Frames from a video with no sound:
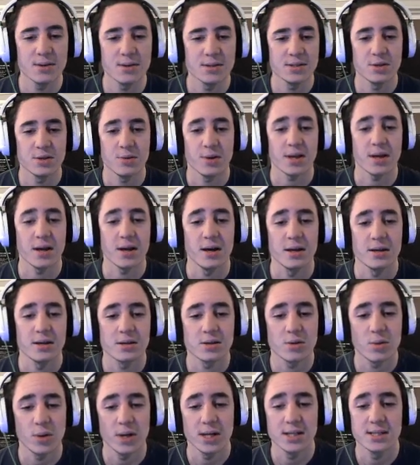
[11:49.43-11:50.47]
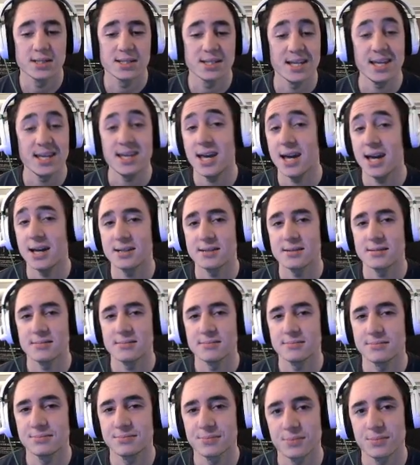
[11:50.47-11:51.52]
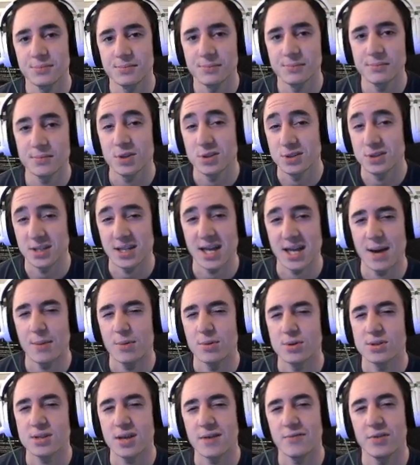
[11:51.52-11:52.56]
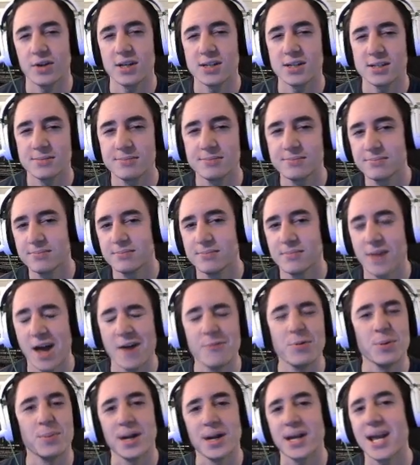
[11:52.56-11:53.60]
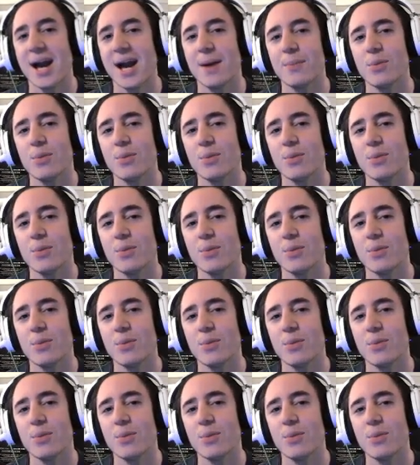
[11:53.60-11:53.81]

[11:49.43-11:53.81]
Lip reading: who I can't quite see yet because the camera is covering it. I put my camera